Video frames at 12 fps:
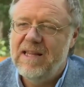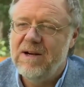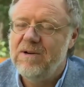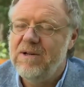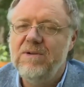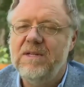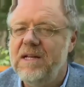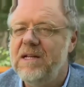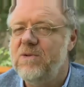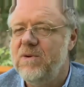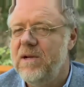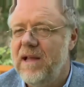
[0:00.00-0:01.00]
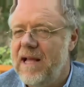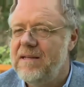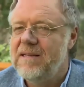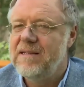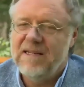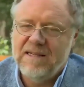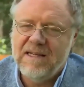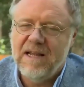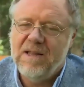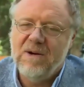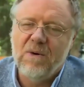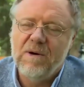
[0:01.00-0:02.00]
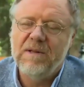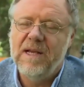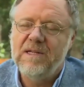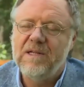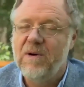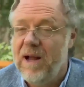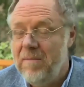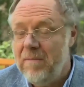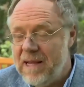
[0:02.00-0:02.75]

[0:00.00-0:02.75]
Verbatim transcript: they're using Israel as, as I said, their organized crime